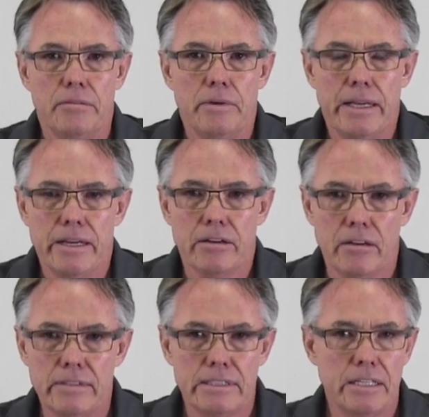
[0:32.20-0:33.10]
we get
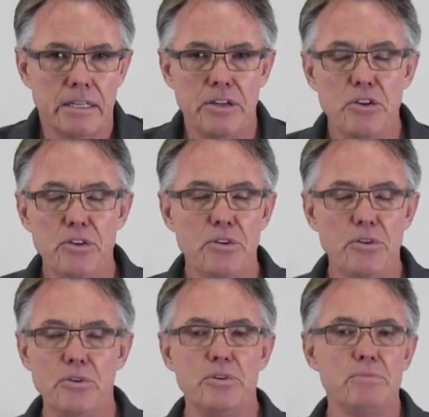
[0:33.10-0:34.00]
obviously a
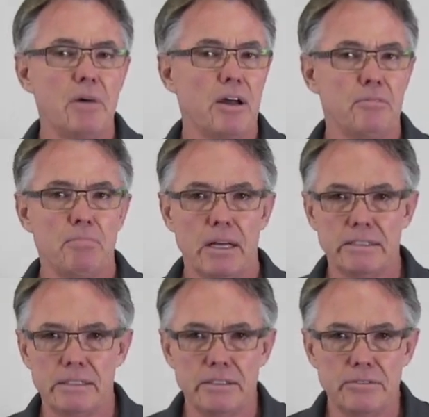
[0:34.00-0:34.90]
huge amount of
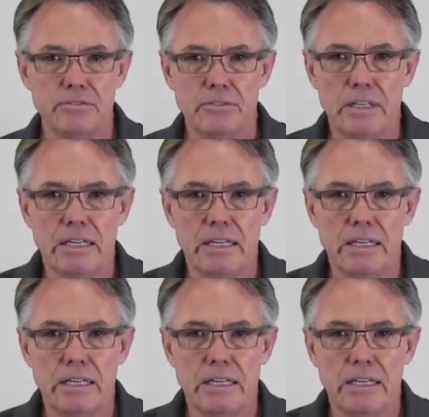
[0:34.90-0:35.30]
positive